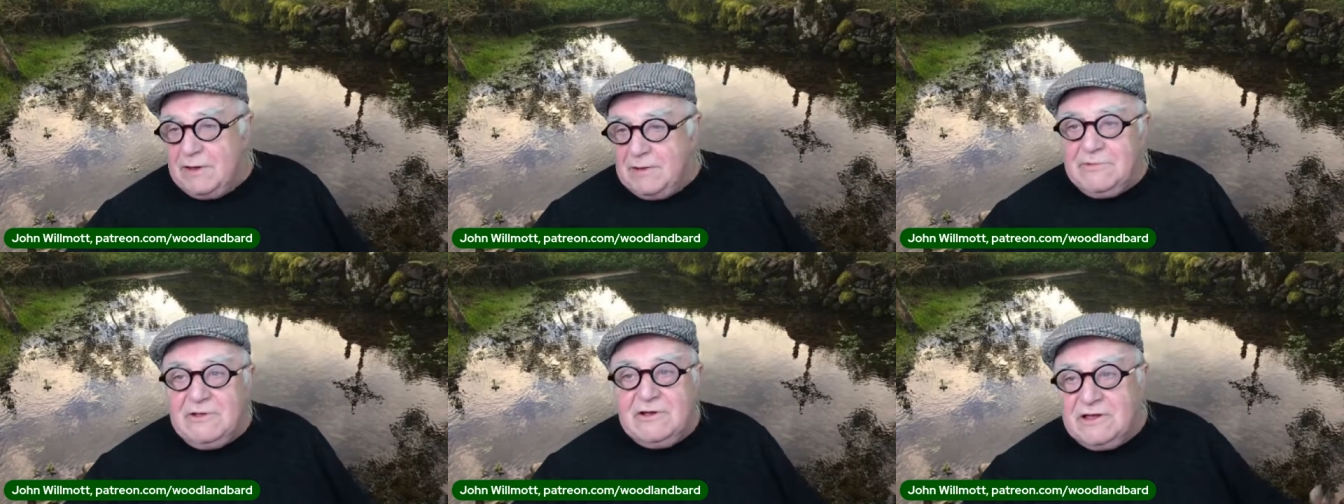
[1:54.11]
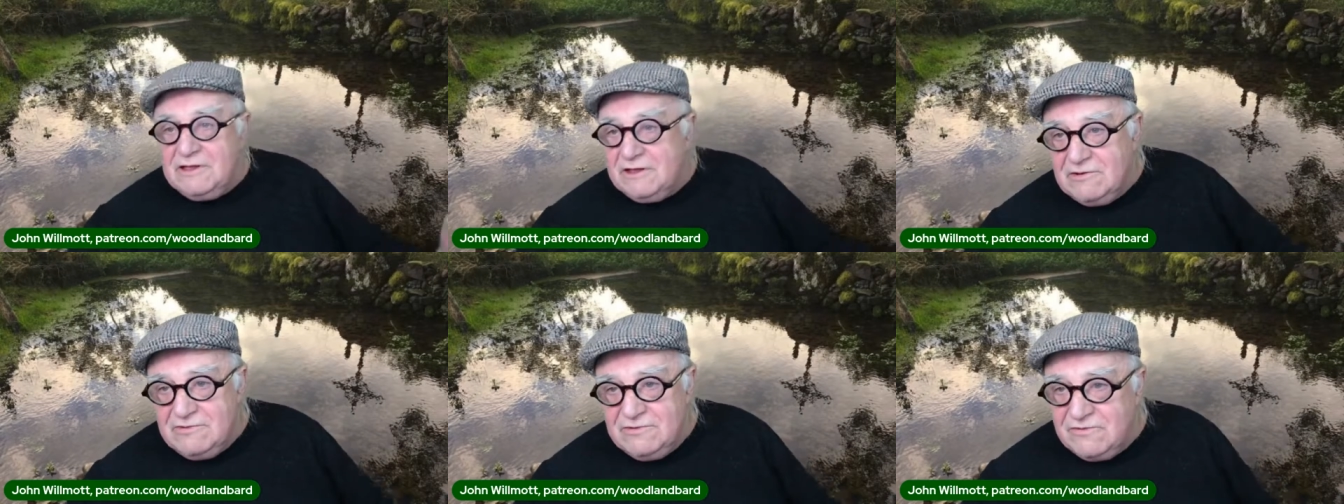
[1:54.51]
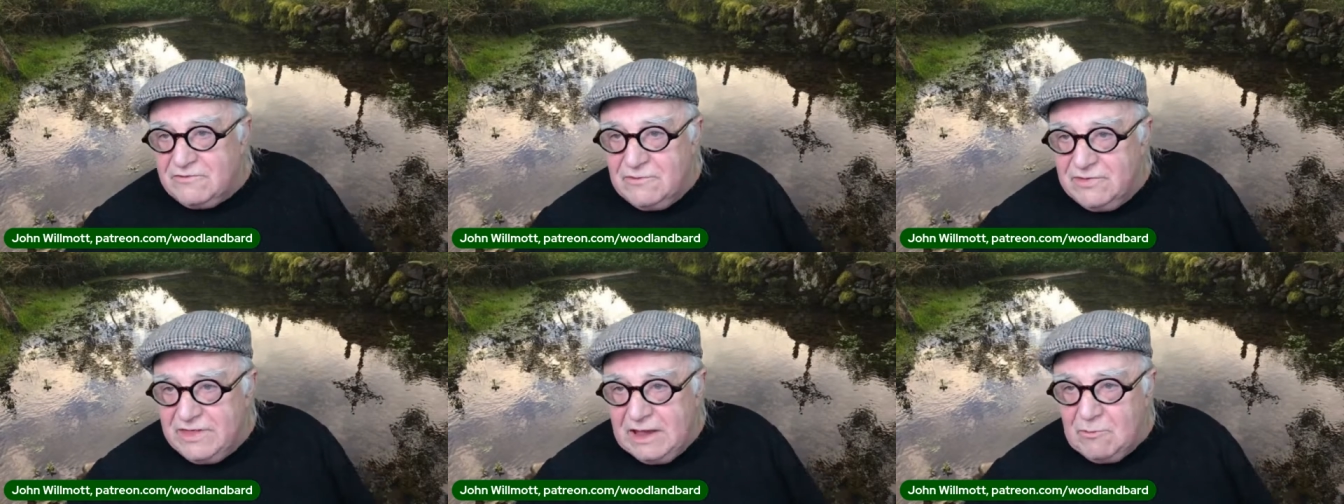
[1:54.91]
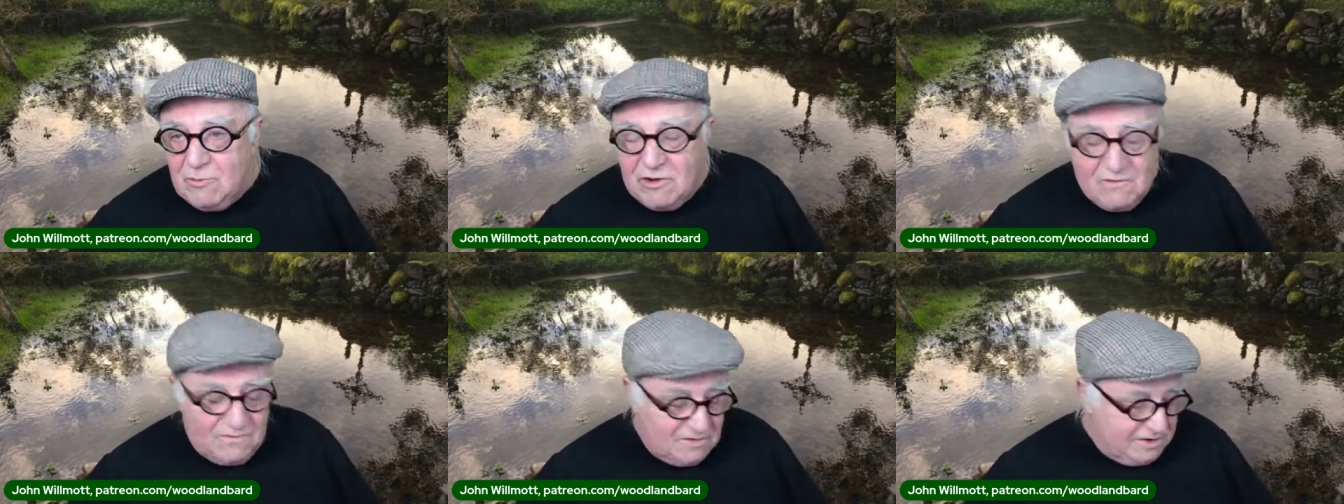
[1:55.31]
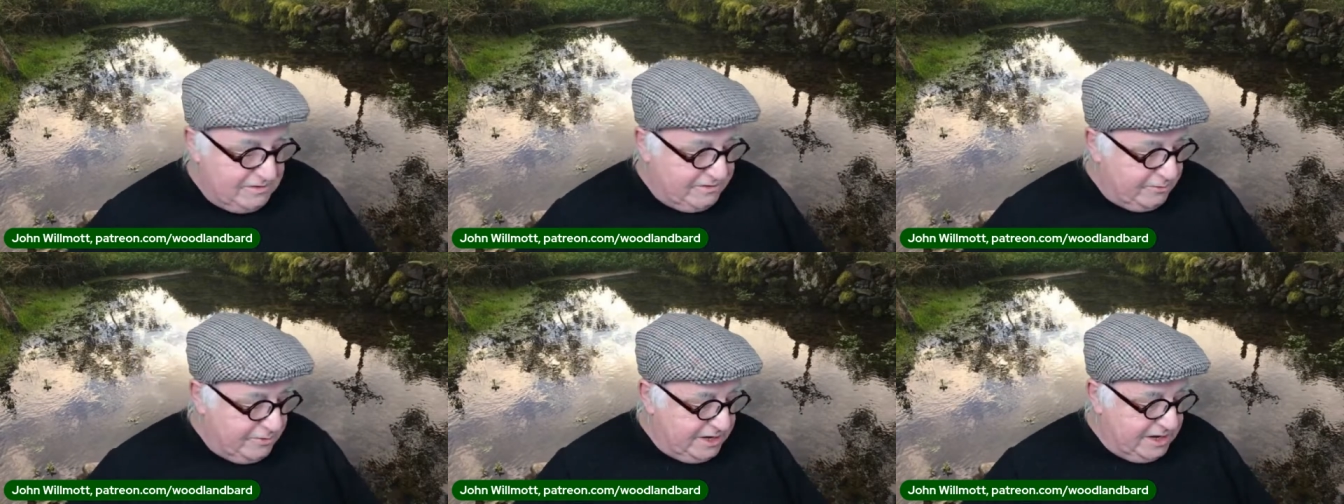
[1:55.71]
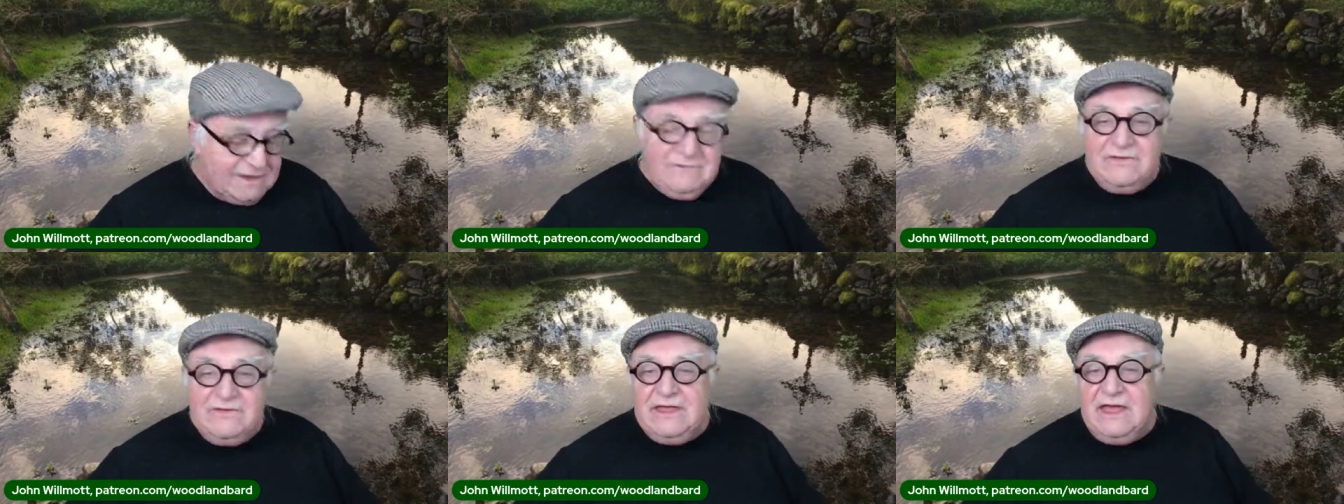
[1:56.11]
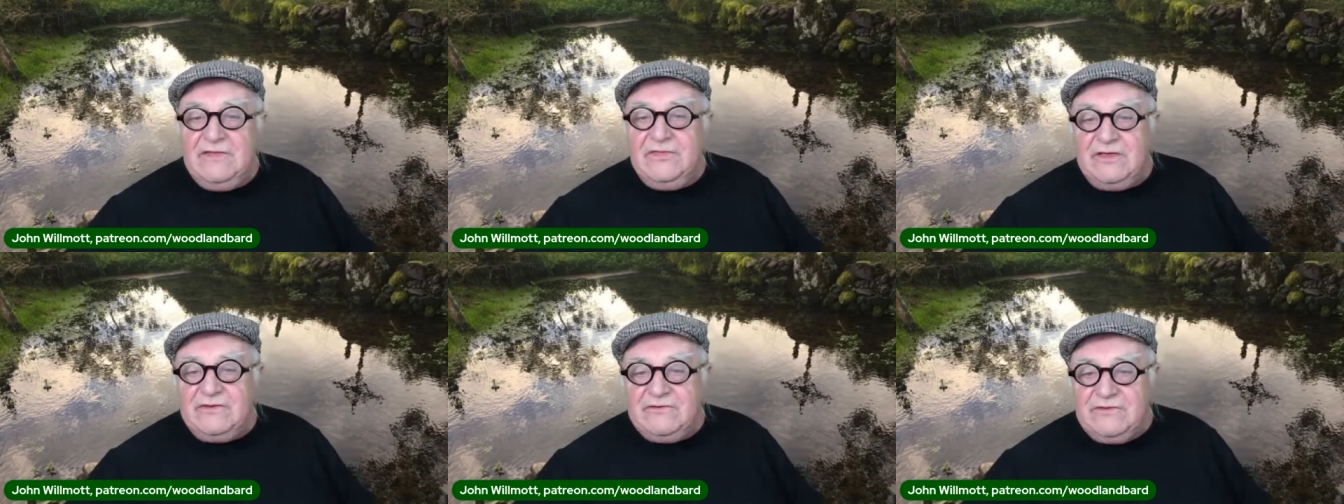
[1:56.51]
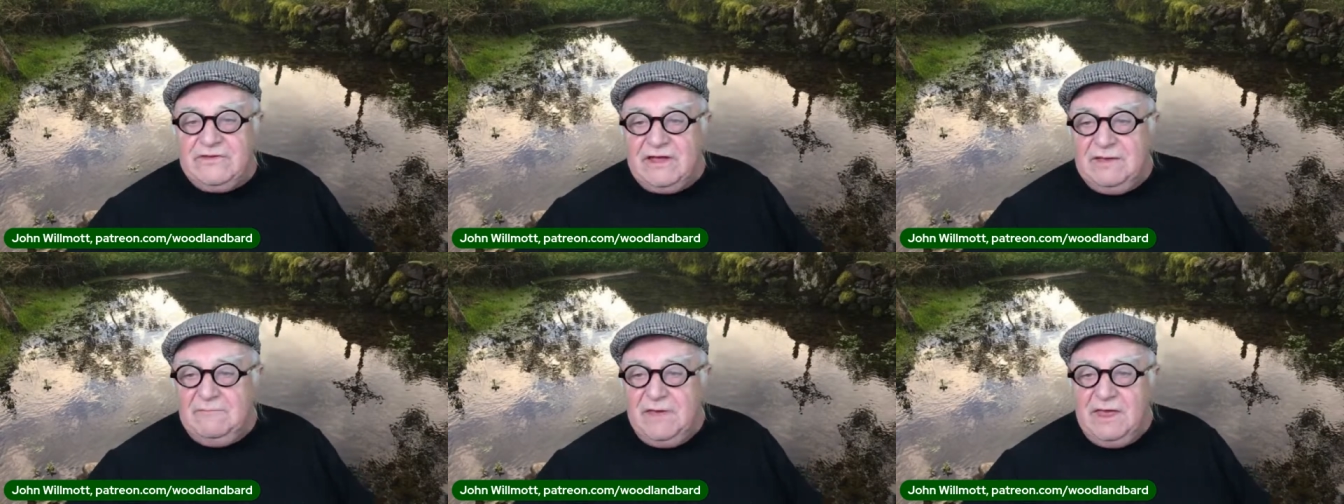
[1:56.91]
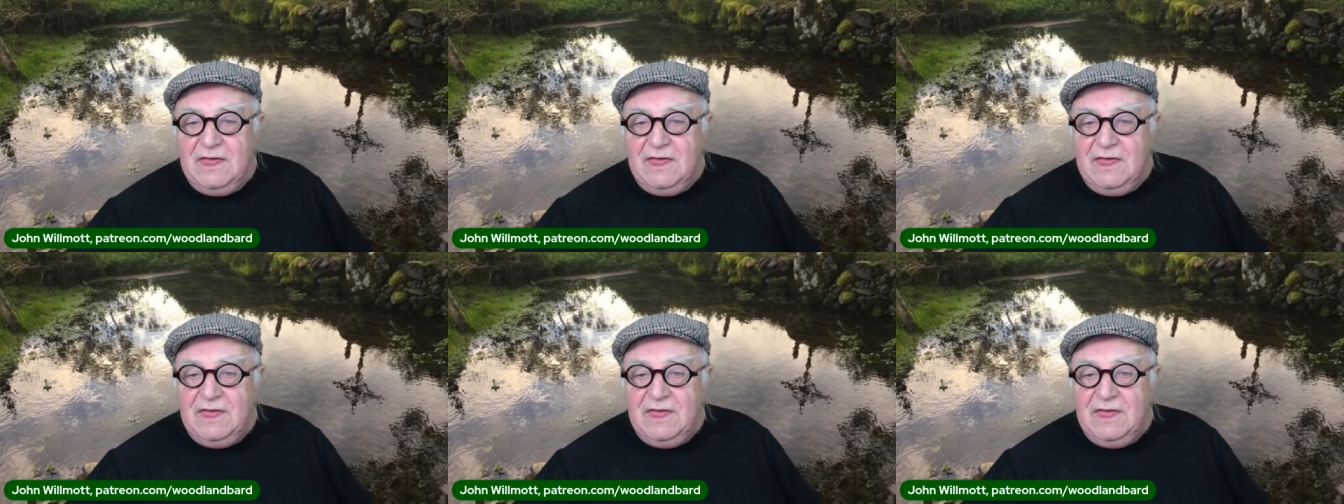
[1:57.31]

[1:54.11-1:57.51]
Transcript: But I'm not going to go through all that waffle until we get to the end this time.